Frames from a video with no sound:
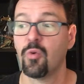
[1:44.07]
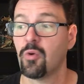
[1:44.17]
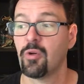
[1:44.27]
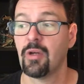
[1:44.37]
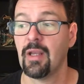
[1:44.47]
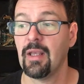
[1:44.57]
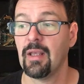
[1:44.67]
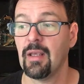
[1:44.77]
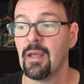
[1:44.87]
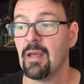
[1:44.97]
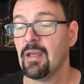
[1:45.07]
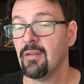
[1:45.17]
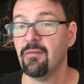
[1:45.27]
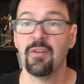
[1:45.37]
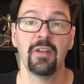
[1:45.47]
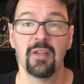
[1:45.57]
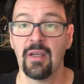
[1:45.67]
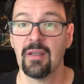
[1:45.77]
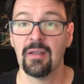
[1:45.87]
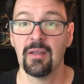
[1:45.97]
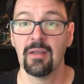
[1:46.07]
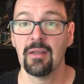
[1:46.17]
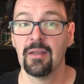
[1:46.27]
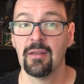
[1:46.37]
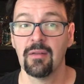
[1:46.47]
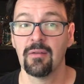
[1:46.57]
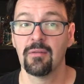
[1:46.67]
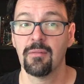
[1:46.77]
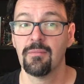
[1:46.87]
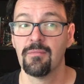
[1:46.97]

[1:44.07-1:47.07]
or a inventing idea in